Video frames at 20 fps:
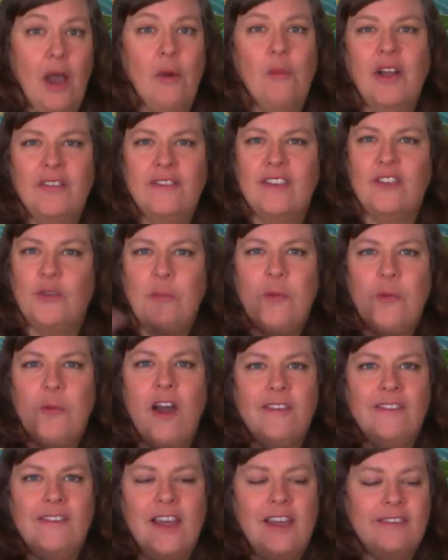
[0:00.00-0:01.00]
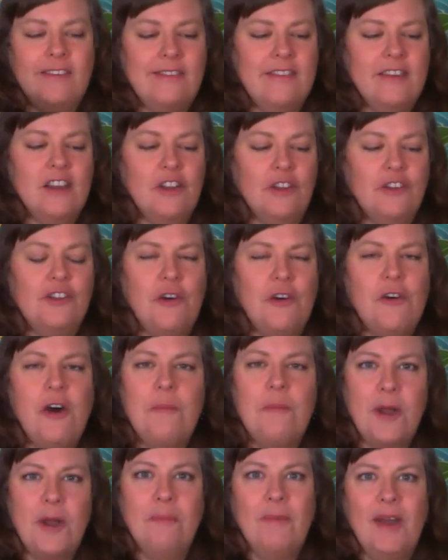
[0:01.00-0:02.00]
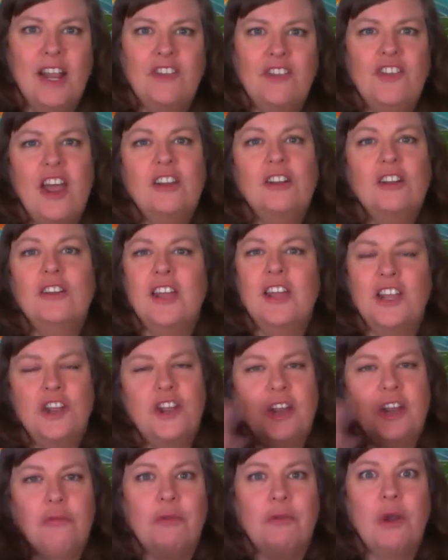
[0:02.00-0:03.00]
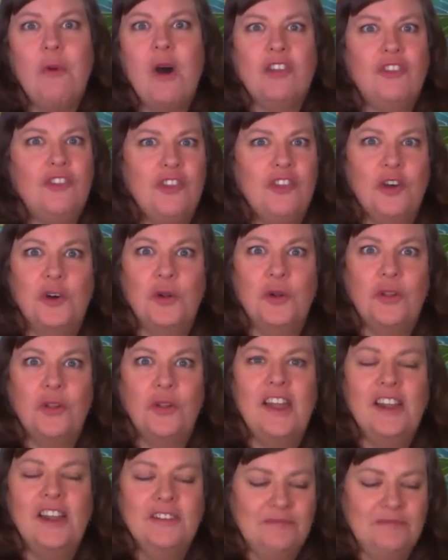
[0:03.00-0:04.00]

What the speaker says: once it's processed, it'll show up on my channel, then you can rewatch the whole thing.